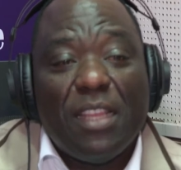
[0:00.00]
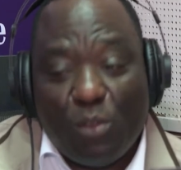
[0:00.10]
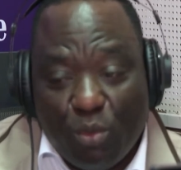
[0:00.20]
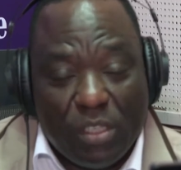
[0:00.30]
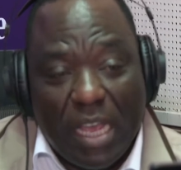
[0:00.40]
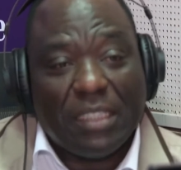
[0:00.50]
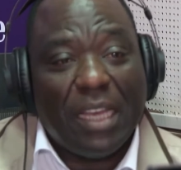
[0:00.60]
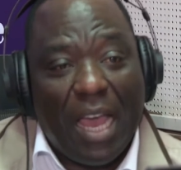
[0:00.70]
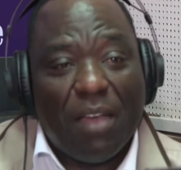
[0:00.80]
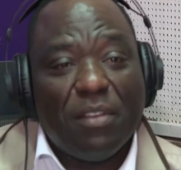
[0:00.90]
should just
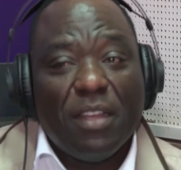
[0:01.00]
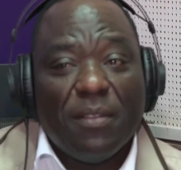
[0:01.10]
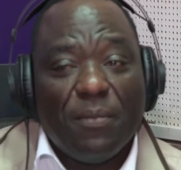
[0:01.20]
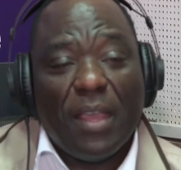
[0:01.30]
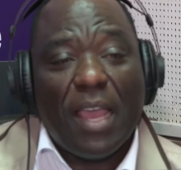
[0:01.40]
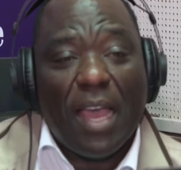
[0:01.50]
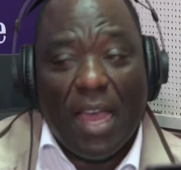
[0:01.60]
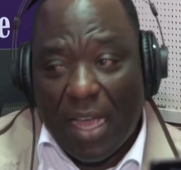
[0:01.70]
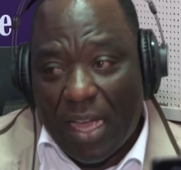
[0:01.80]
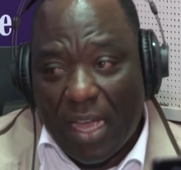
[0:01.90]
have
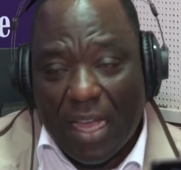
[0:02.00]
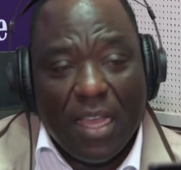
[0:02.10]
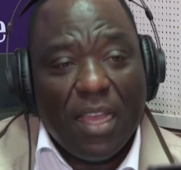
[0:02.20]
their